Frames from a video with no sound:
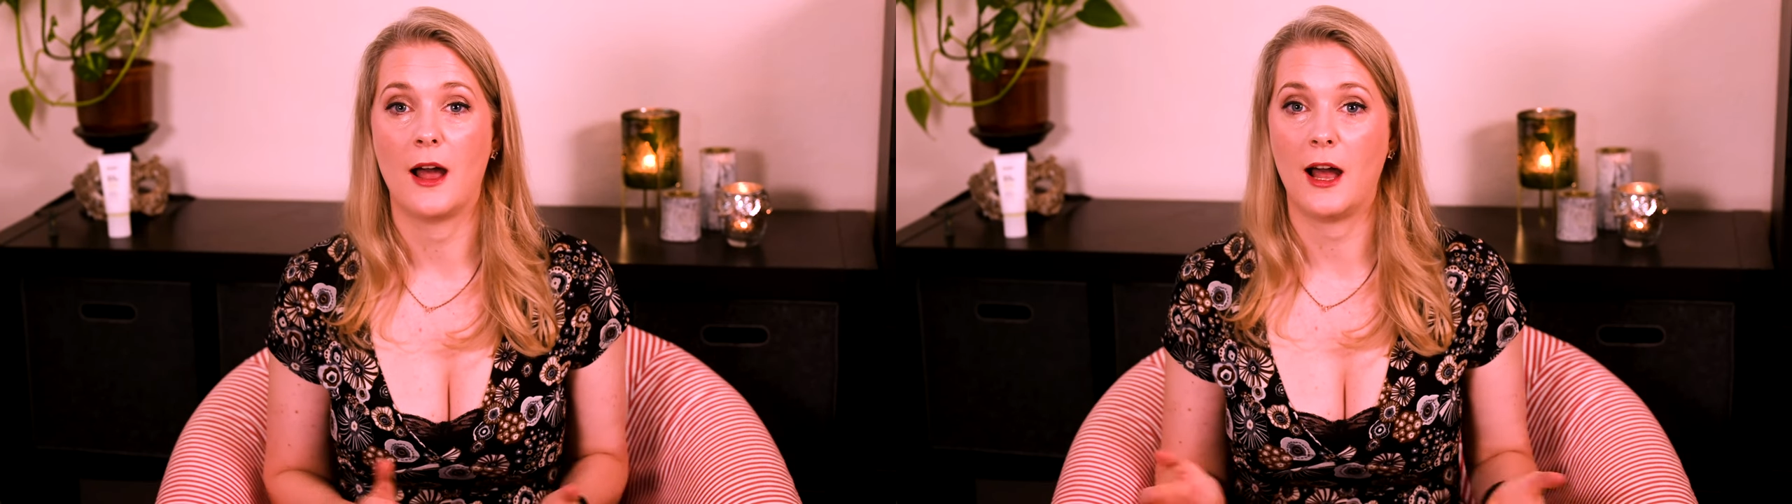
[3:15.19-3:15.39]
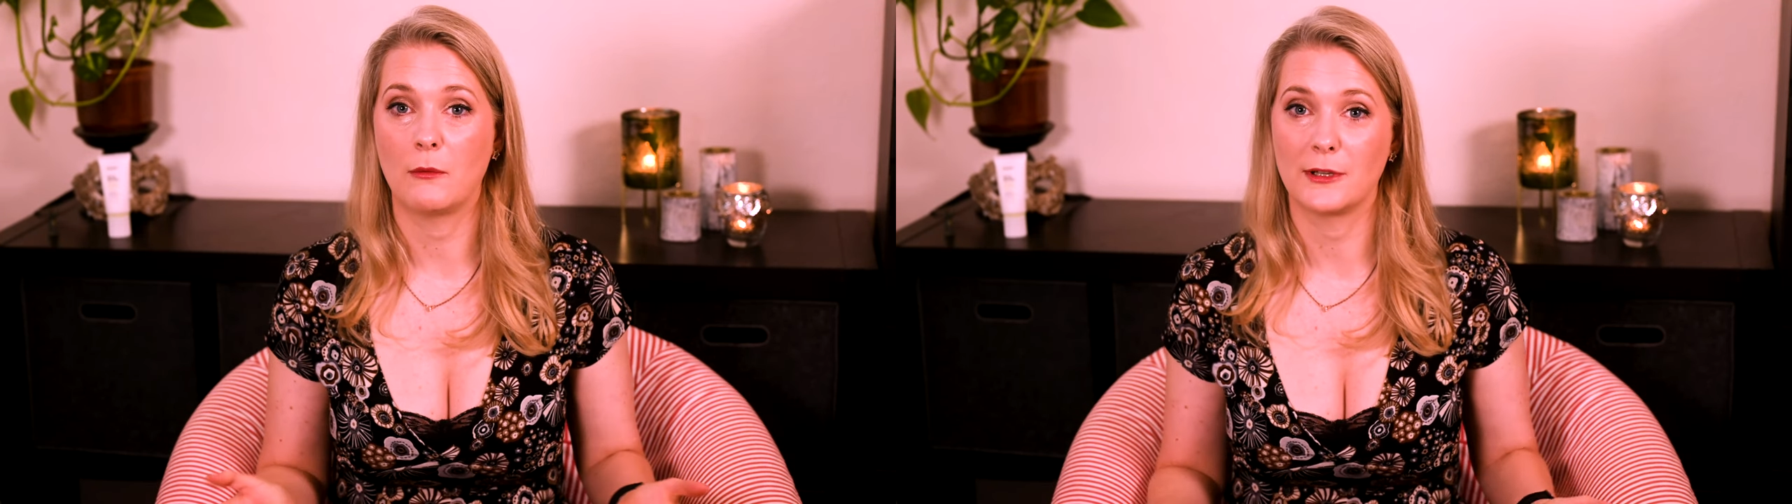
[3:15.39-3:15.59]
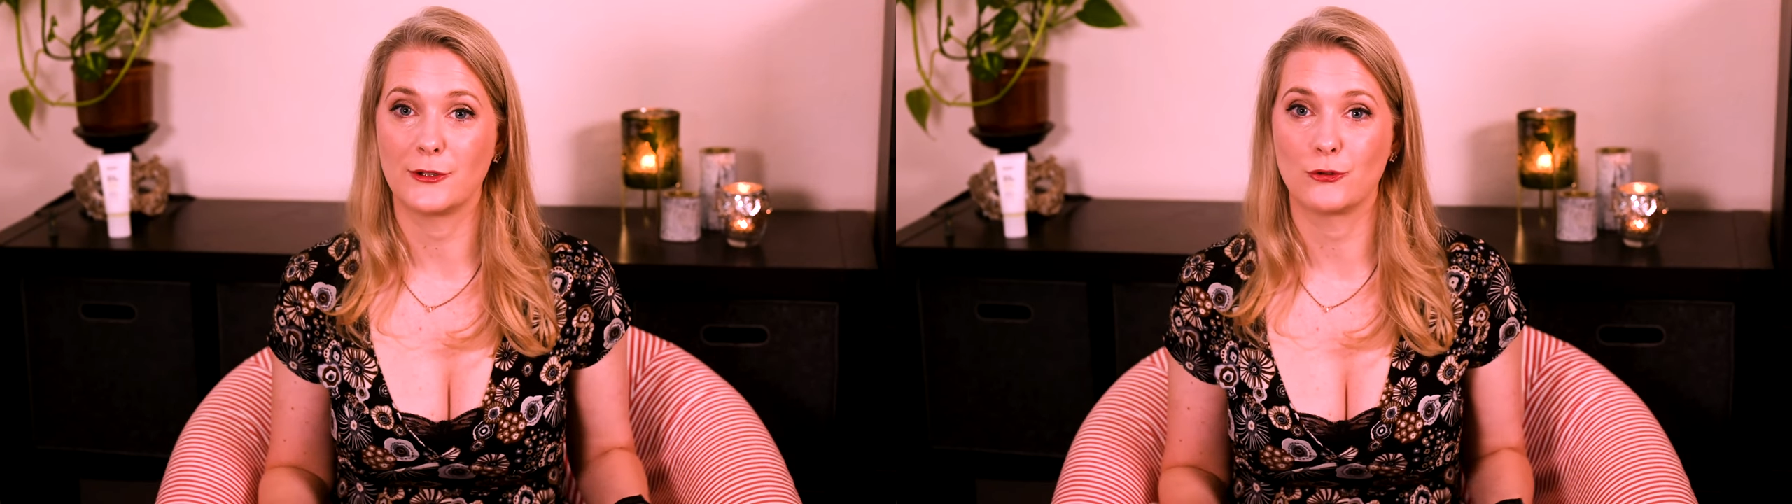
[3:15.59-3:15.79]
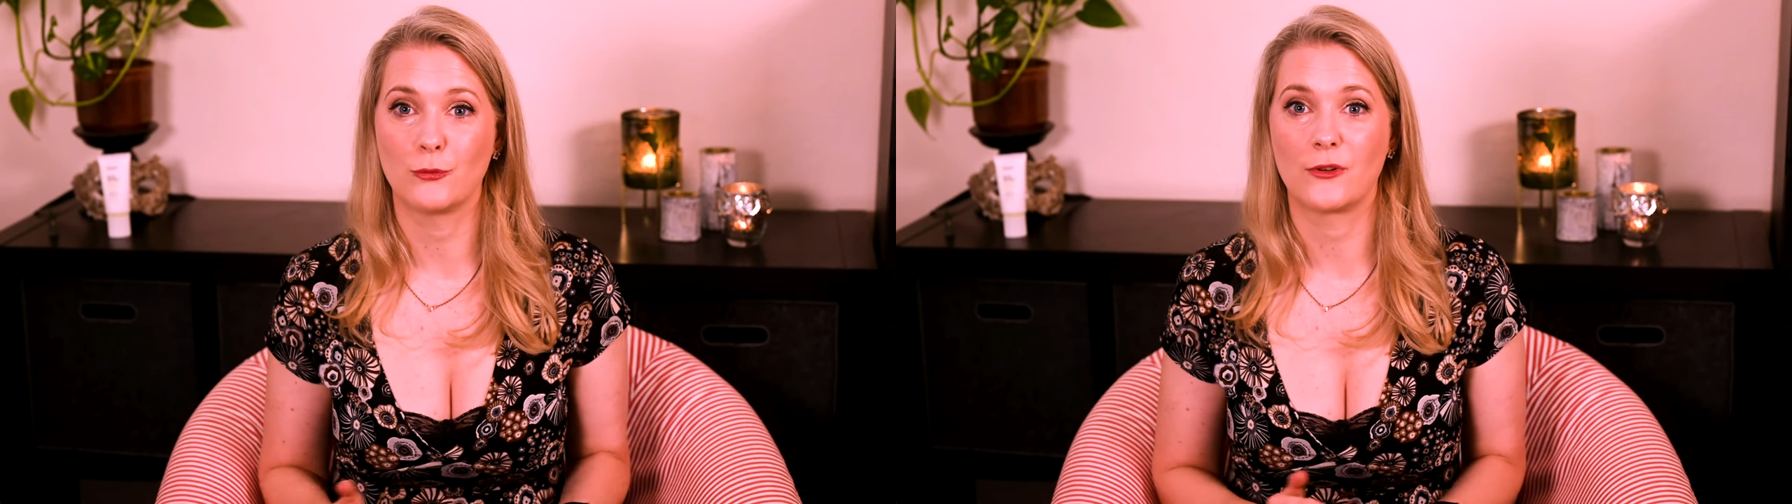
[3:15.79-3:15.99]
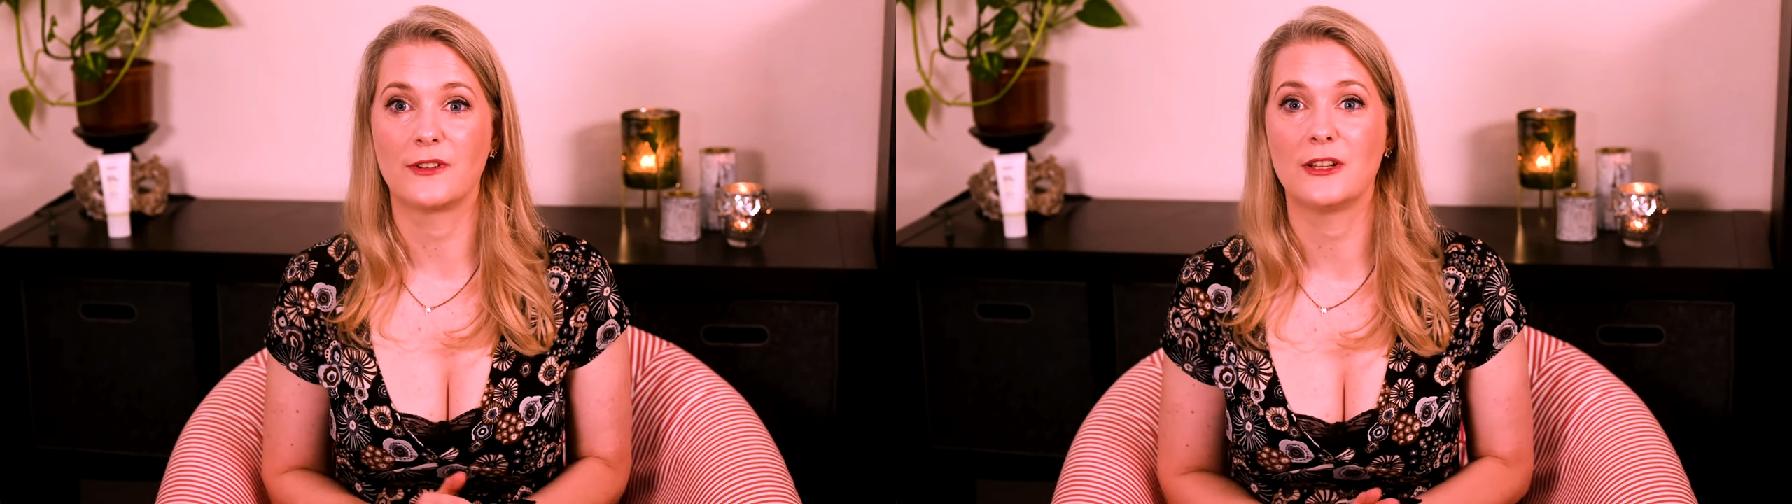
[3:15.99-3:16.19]
I will link to
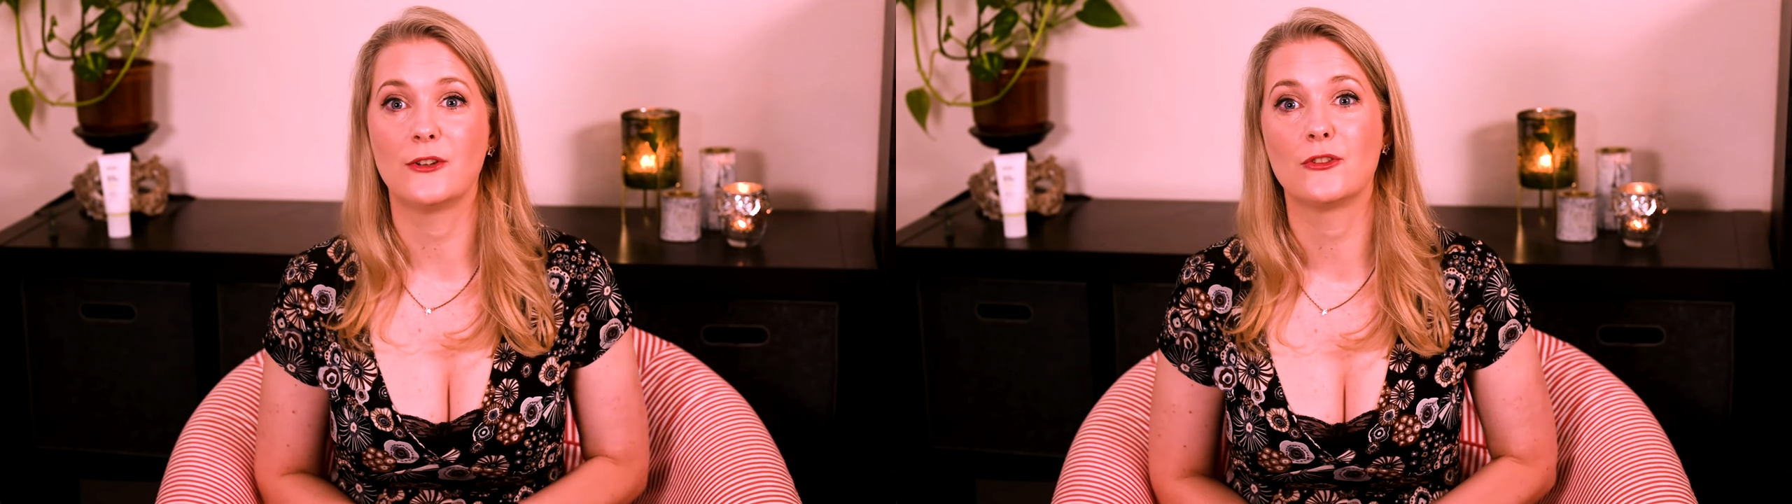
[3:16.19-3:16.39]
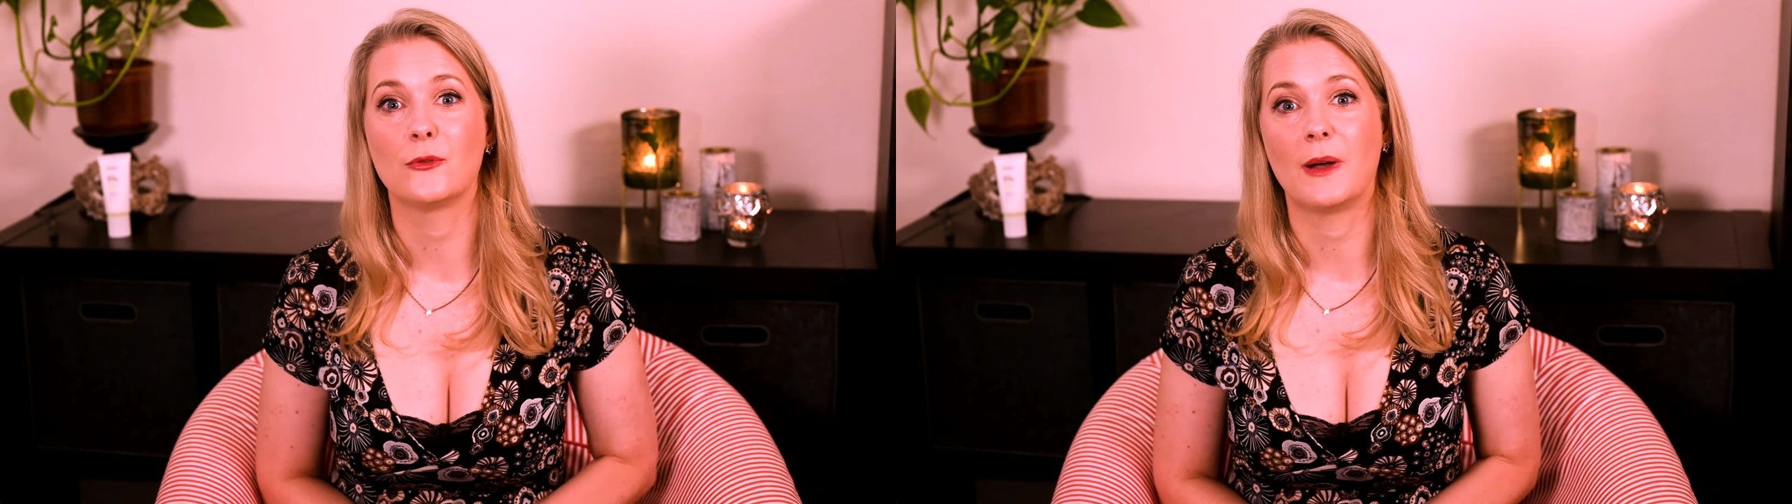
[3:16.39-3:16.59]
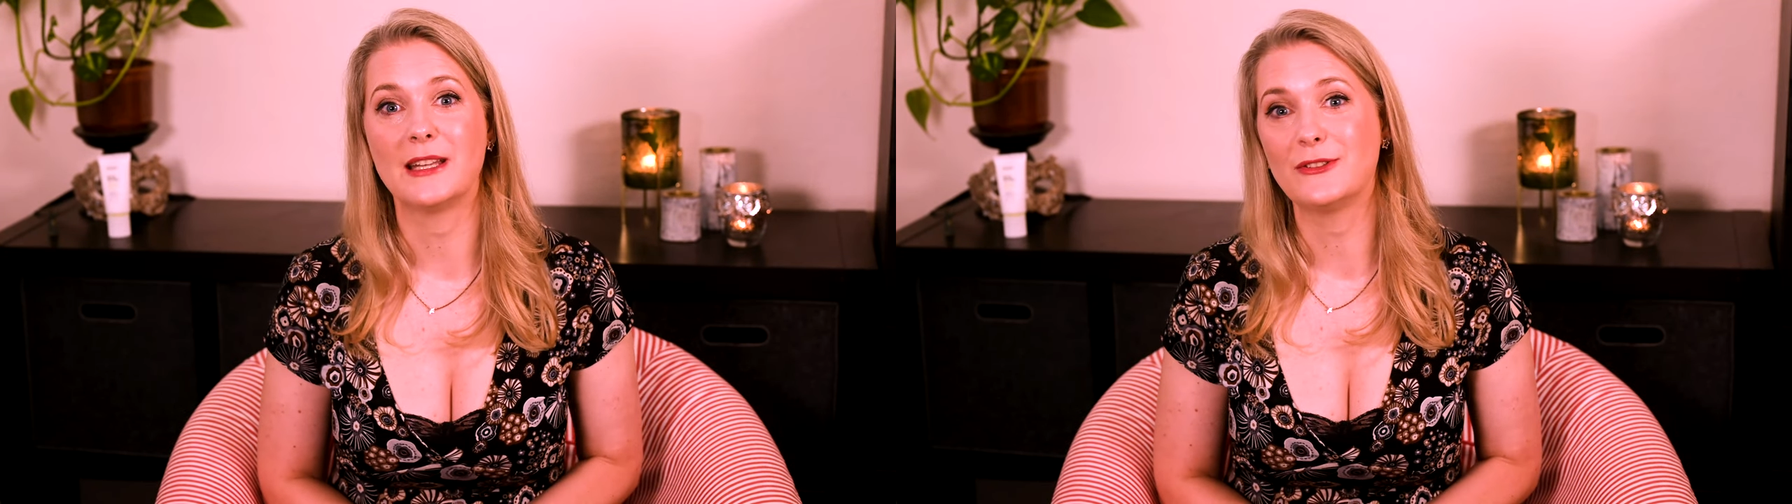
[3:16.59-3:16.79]
more videos you might